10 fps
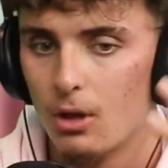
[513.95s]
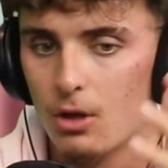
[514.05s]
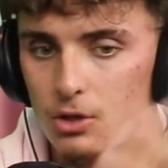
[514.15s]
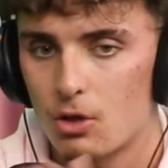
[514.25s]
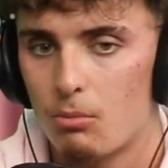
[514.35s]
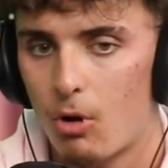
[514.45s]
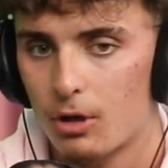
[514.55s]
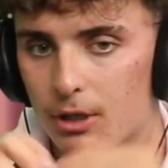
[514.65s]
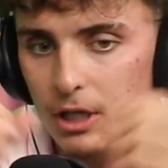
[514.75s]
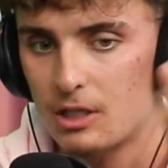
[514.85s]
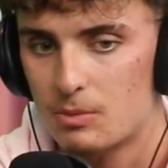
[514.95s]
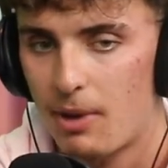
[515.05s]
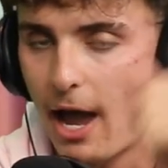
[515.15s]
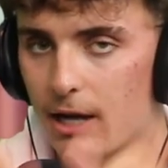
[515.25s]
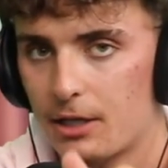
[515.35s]
So Mark is
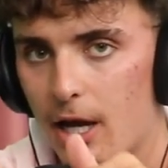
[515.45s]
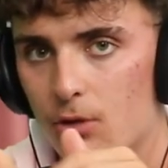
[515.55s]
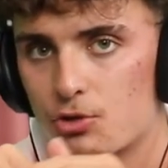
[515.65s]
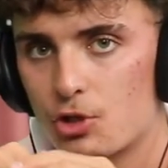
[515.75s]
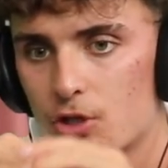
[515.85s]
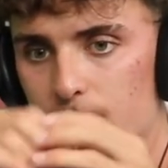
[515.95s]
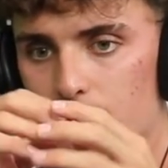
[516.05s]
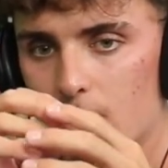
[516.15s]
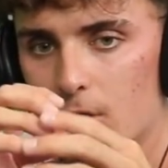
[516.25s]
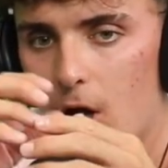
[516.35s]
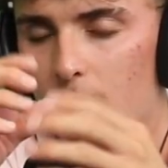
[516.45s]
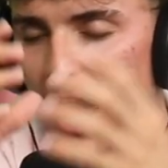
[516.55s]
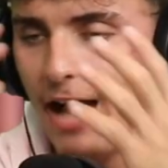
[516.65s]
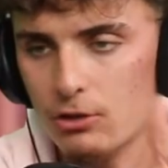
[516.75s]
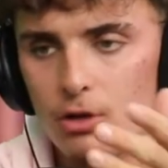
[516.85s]
back now.
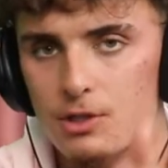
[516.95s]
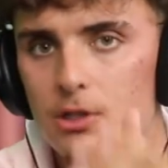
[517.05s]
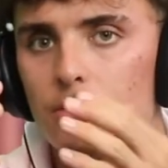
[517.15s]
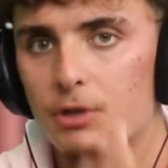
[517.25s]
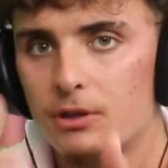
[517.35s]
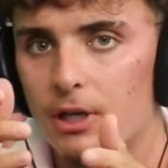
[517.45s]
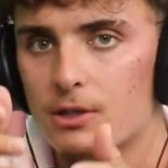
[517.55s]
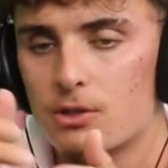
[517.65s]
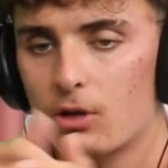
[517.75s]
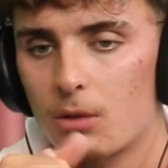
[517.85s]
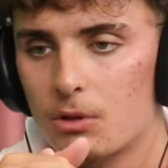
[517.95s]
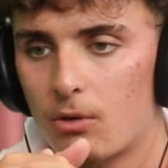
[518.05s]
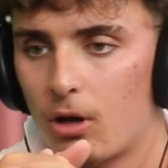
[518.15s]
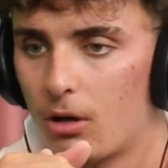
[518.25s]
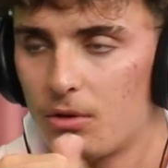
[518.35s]
Ashcard's still with us. Don't get me
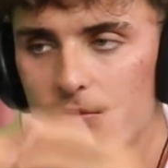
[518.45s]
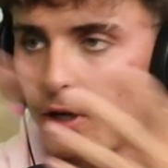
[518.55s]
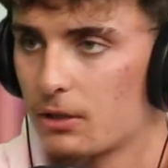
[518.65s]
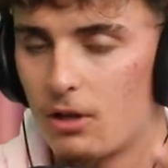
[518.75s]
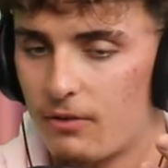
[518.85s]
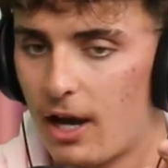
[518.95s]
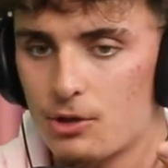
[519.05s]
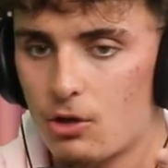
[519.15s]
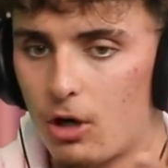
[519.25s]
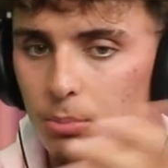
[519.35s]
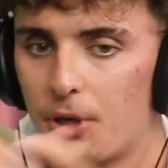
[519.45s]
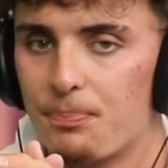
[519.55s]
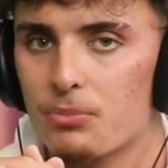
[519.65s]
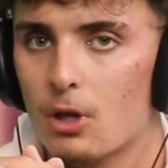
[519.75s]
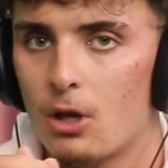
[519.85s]
wrong. We fucking love Ashcard,
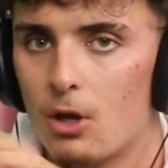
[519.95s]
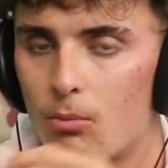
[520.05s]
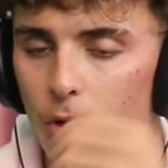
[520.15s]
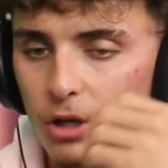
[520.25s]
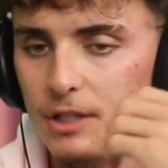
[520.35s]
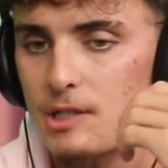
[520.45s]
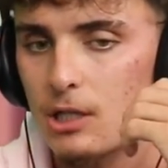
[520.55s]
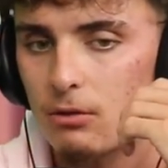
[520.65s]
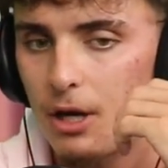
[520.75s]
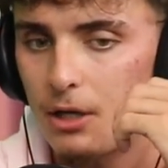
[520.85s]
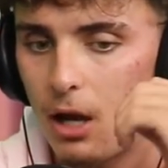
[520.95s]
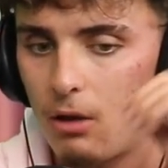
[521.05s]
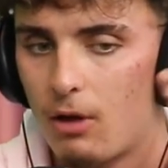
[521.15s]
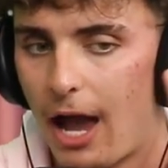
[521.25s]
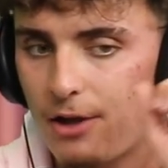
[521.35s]
but Mark is here right
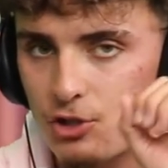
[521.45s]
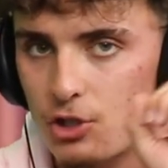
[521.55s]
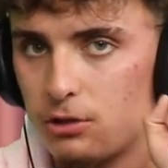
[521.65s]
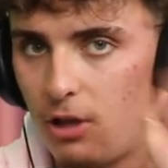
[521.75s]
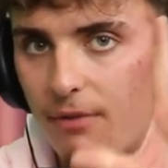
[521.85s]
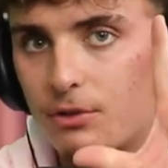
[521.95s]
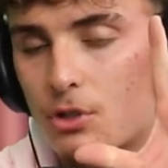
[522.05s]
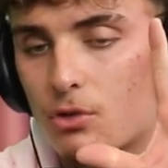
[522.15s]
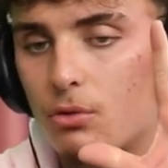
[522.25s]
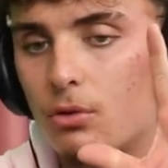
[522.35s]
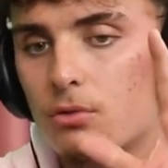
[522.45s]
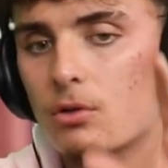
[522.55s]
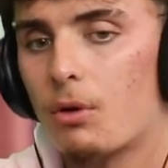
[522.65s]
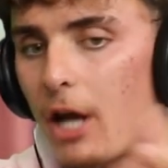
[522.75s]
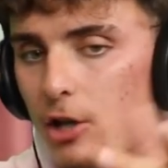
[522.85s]
now. Ash just left to school.
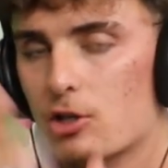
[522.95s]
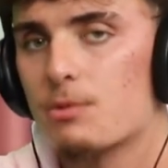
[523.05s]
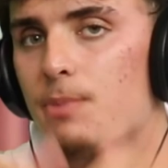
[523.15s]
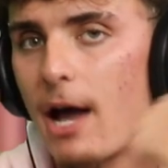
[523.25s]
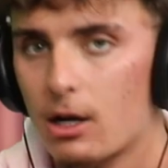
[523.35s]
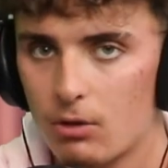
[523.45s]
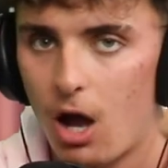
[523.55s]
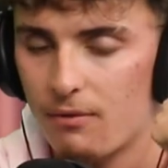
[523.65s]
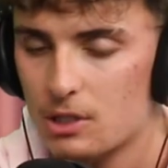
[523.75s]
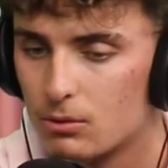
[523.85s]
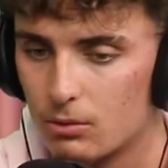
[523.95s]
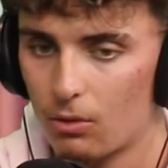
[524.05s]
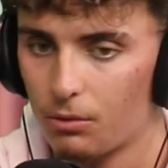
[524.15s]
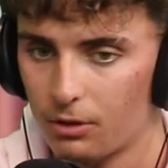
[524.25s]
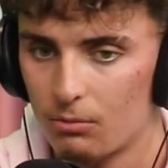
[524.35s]
So when Ash comes back, obviously we'll
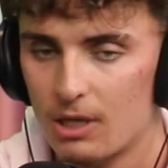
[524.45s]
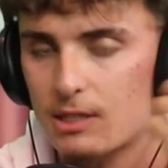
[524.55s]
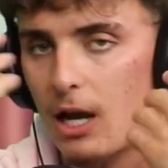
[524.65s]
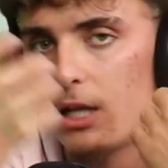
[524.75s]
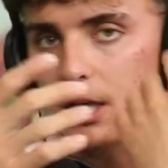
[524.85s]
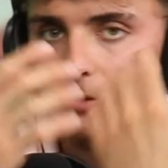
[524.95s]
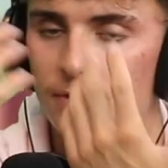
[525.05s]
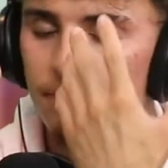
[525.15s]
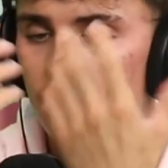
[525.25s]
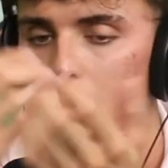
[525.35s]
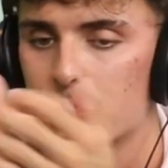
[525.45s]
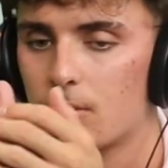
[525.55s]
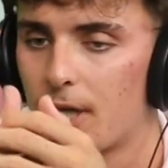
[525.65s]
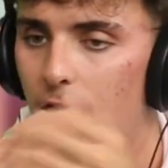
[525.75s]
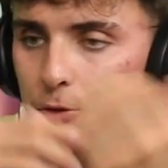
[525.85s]
record with him. It's kind of like a flip-flop. So
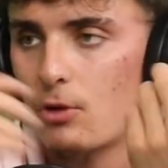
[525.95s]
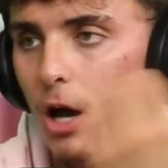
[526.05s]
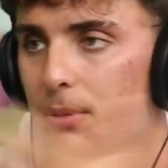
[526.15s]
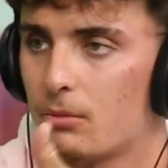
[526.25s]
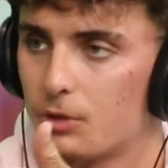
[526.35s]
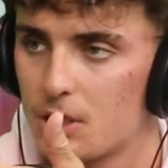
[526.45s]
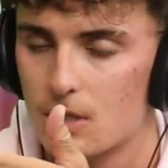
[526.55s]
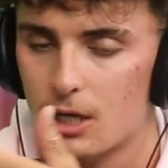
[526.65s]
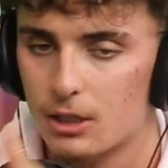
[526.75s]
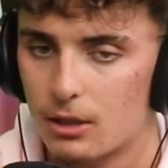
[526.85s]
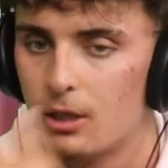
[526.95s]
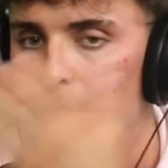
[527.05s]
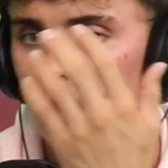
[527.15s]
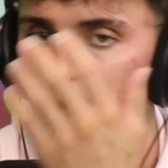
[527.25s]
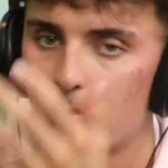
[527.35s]
like Ash will hop in when he's not here.
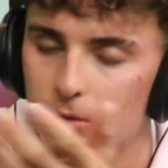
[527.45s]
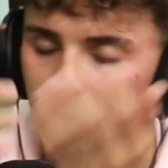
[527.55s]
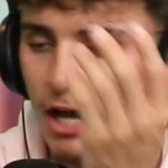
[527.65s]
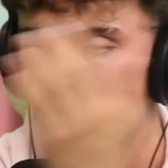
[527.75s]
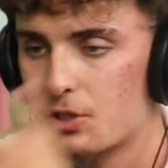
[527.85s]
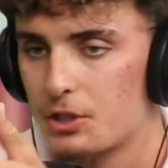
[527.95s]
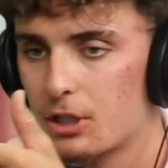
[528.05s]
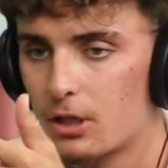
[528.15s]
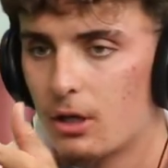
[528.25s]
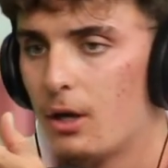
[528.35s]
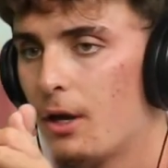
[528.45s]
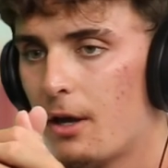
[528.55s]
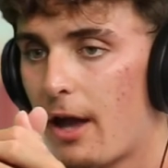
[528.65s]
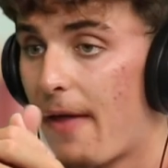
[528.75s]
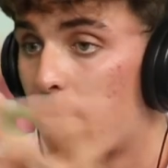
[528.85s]
He'll hop in when Ash is in here.
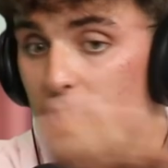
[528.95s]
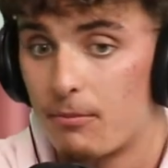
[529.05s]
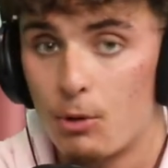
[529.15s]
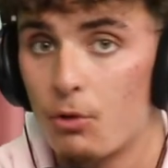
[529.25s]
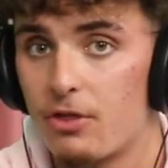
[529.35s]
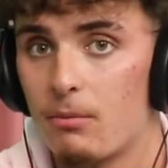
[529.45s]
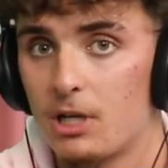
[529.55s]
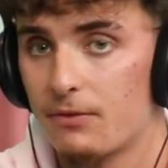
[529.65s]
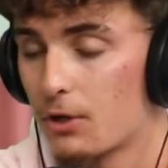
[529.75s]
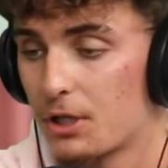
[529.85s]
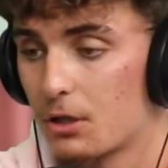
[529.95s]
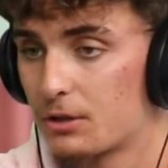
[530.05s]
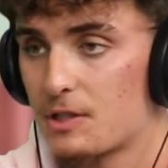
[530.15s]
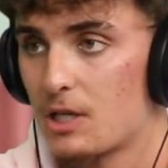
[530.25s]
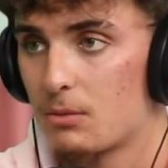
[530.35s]
And then we got both of them in if they're here
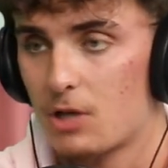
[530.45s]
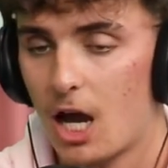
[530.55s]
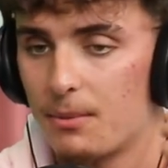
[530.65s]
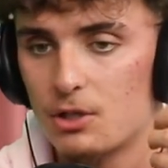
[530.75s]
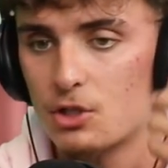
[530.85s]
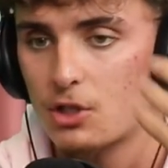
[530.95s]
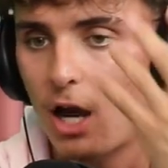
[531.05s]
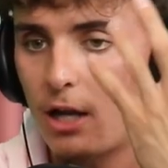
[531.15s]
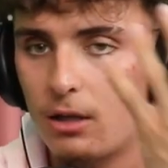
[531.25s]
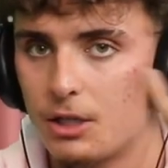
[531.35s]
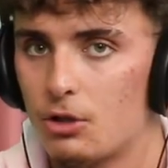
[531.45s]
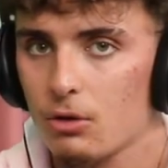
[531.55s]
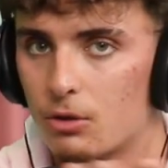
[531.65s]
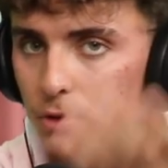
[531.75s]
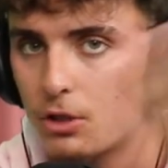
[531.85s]
at the same time. It's just kind
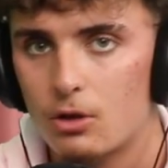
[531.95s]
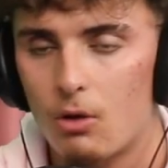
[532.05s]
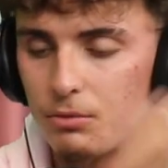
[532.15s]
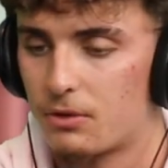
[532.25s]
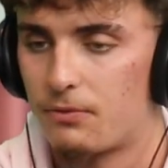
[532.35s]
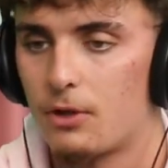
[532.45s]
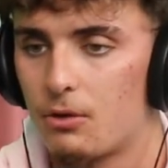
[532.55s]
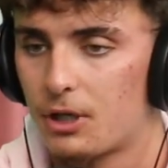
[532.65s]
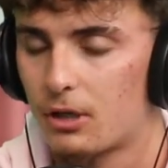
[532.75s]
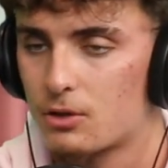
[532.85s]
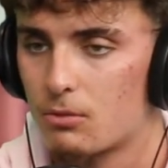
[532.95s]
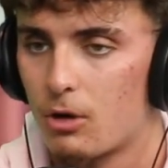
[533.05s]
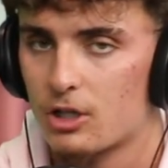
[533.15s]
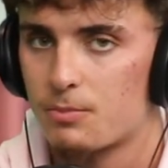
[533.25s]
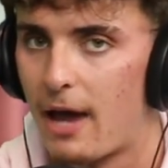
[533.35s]
of, we go with the flow here. So
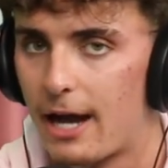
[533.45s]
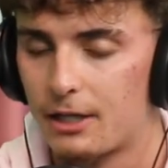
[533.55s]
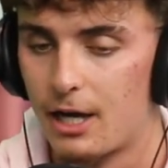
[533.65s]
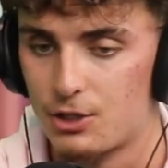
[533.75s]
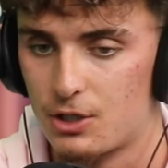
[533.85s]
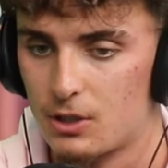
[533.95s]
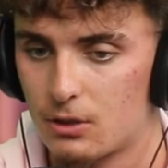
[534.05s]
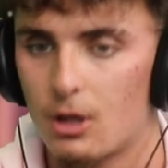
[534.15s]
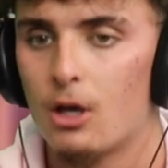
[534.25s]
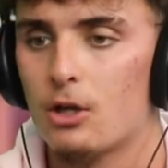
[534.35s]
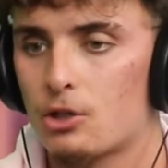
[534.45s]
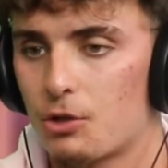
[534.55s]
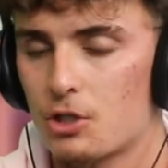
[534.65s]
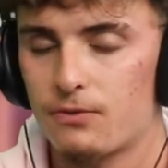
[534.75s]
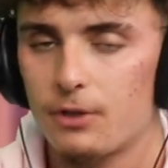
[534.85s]
Mark's back and Ash isn't. So
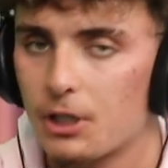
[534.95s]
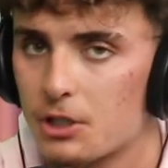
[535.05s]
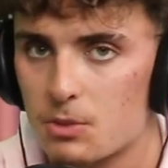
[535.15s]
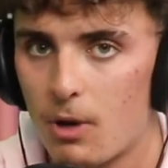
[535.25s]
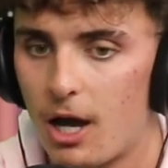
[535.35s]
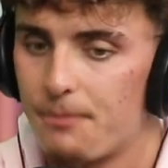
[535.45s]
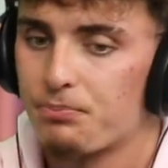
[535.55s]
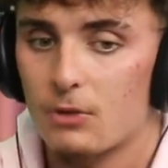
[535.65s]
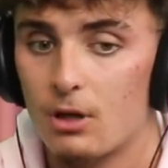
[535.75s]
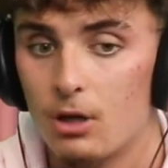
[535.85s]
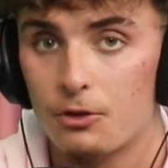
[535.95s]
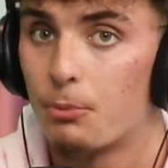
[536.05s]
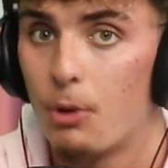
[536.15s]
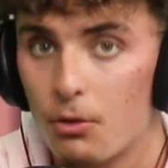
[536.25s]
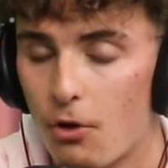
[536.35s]
he's just filling in his spot. They're
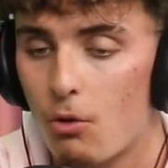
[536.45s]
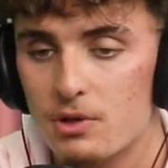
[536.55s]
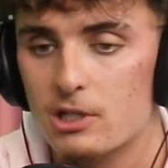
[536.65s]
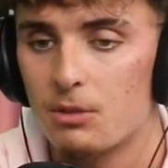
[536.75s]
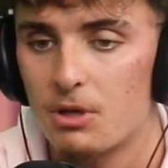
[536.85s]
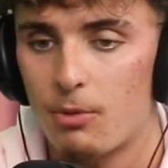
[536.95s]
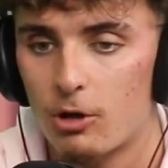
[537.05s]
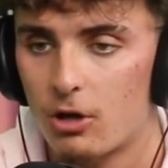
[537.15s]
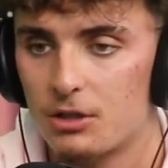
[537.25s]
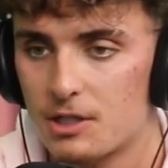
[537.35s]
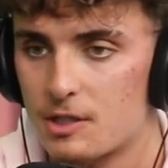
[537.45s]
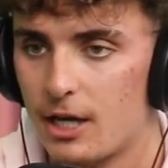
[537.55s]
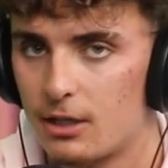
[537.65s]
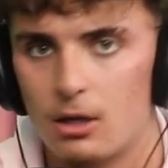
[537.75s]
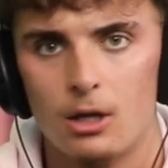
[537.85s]
both always going to be a part on the
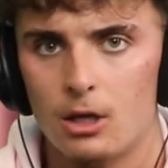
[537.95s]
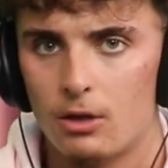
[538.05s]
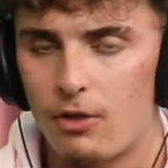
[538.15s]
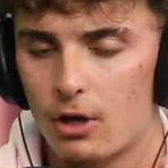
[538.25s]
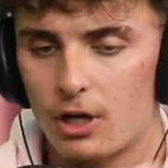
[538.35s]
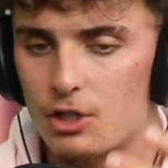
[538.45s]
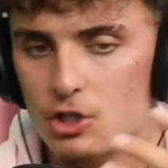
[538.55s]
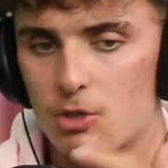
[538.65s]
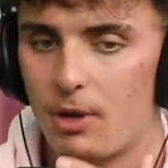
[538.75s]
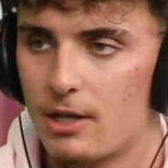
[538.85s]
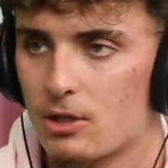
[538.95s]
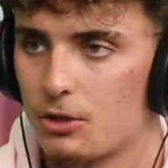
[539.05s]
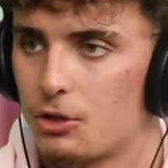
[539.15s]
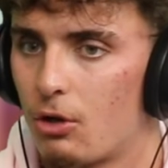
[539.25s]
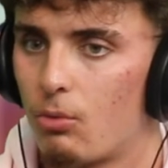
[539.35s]
set. It just depends
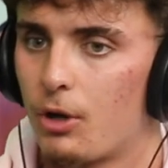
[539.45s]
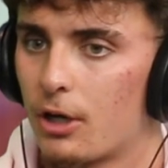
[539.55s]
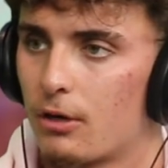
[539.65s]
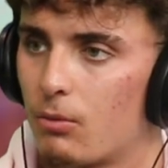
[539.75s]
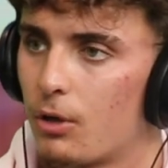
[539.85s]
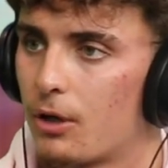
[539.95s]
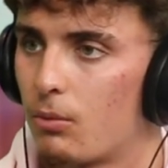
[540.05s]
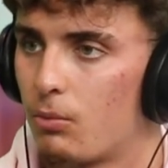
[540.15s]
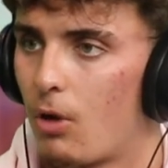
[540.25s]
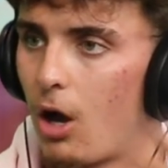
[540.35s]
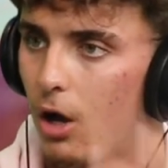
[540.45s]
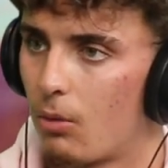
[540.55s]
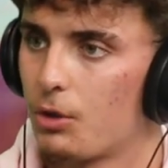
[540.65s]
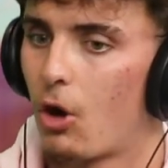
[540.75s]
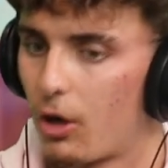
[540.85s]
on, where we're
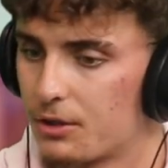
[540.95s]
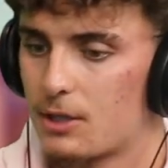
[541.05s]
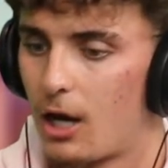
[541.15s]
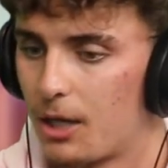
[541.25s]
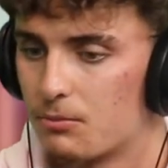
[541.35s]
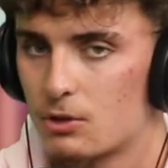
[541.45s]
at in time.